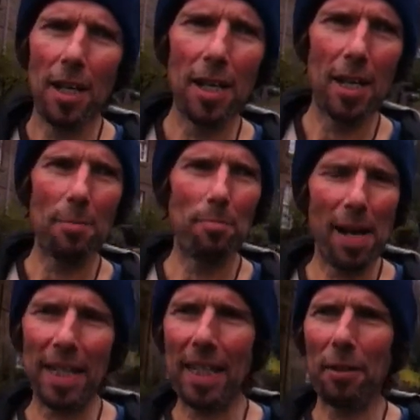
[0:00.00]

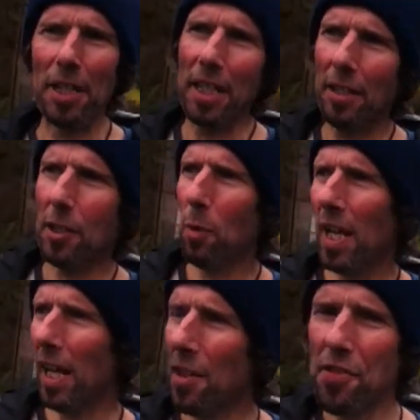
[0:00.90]
back down here to
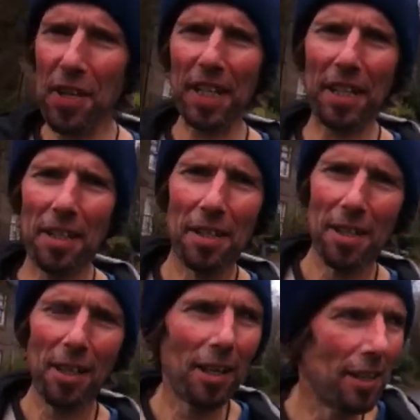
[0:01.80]
where I think
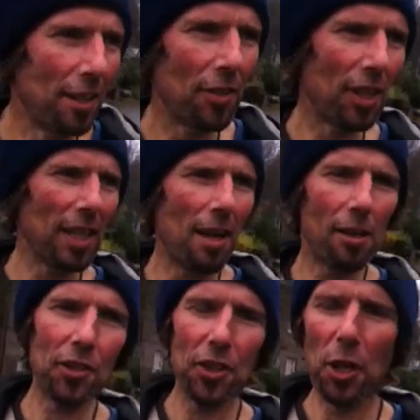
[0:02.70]
the
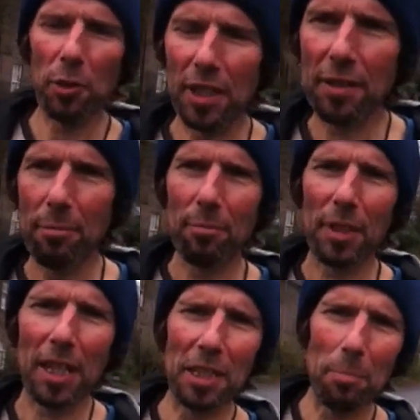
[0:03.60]
last known
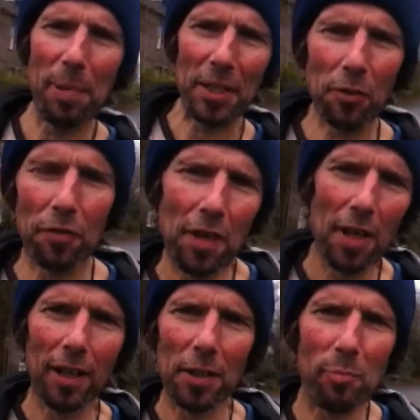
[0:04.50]
kind of bit of
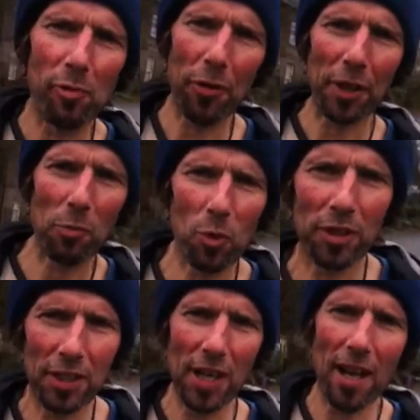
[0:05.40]
the Brothock
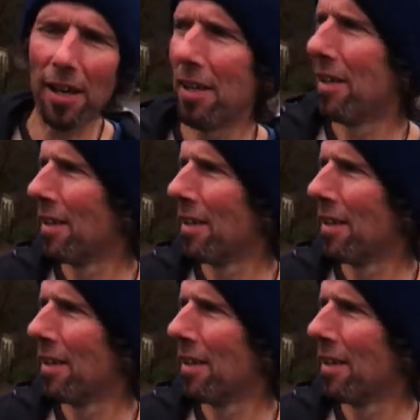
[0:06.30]
Waters are.